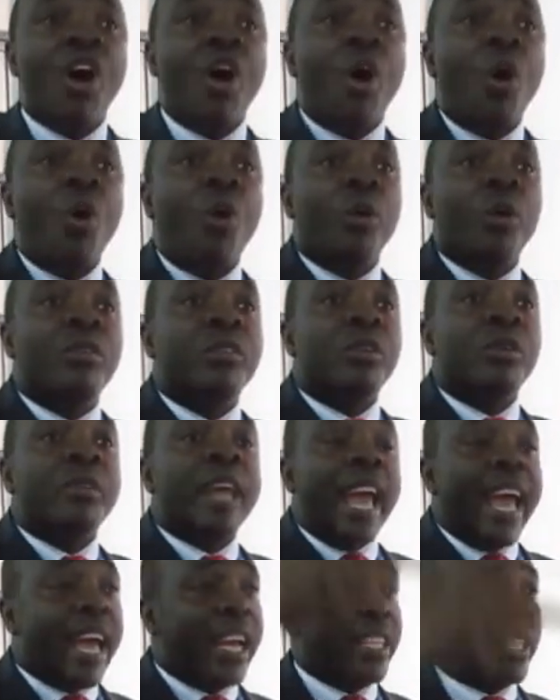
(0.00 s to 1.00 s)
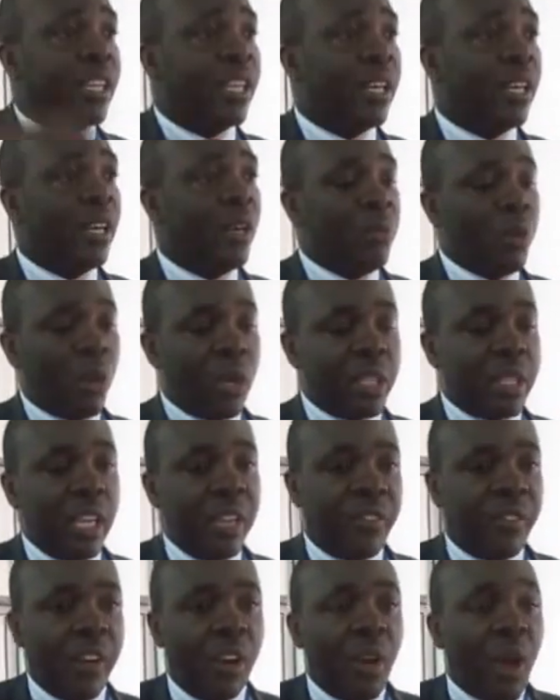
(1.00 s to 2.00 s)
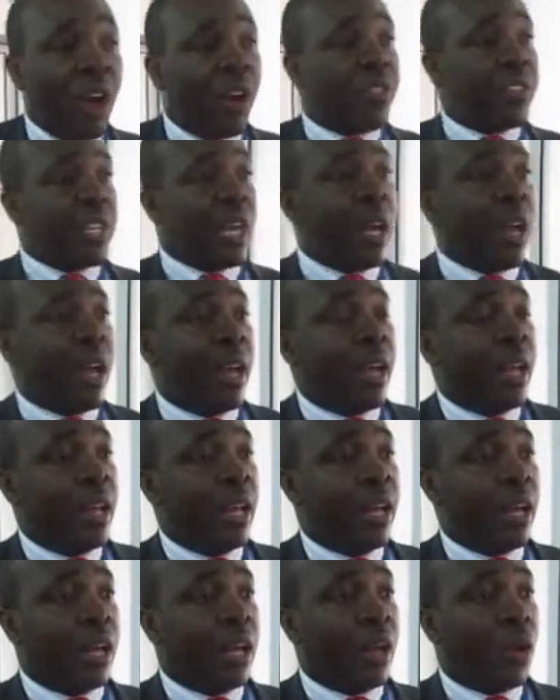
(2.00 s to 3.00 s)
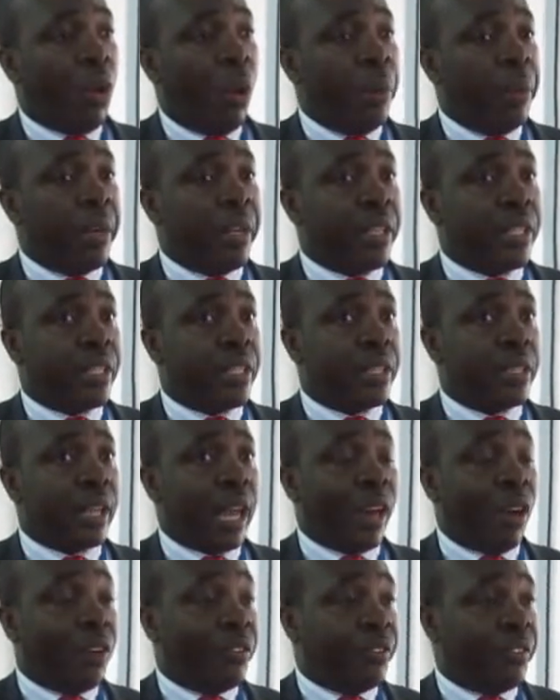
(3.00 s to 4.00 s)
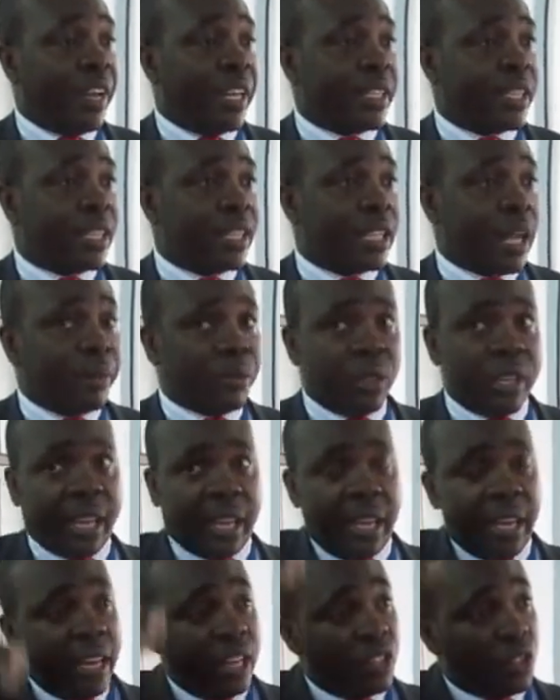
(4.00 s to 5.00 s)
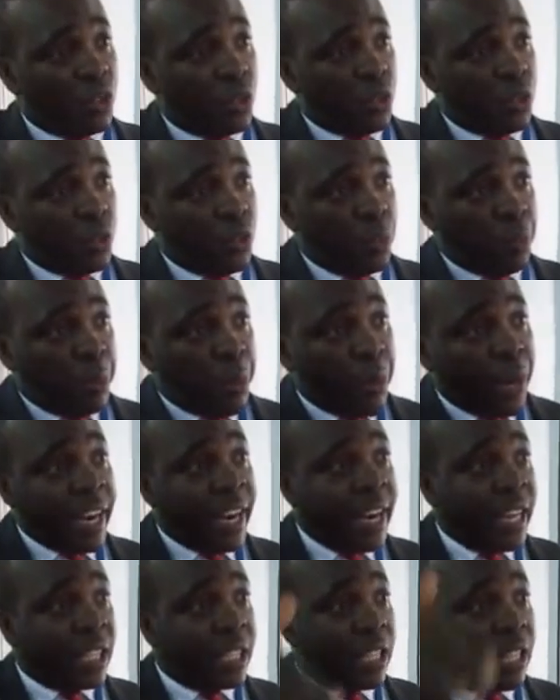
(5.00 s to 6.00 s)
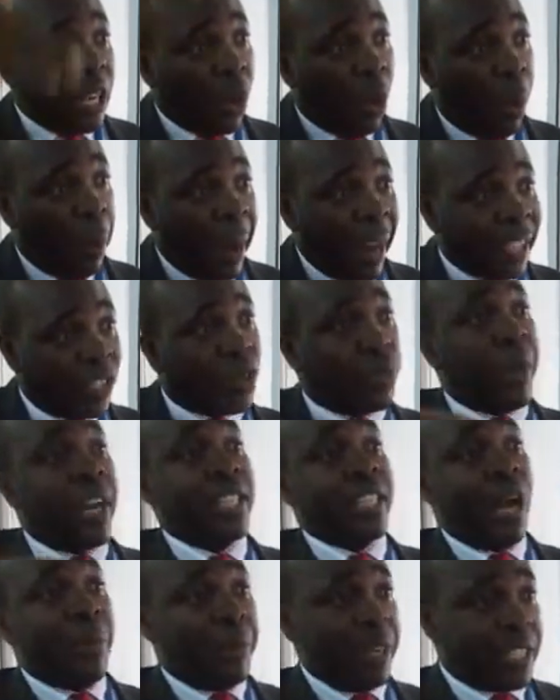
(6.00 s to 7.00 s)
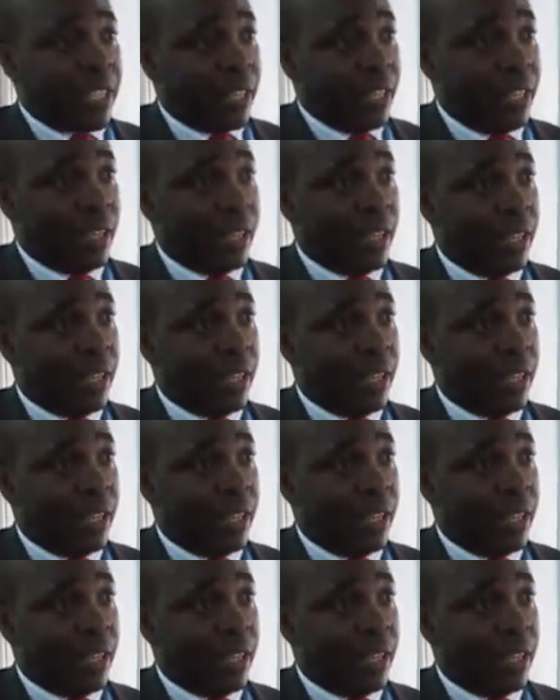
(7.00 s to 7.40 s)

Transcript: all these on the heads. Because if a law officer commits an offense, it's up to the people the next in command to punish that person.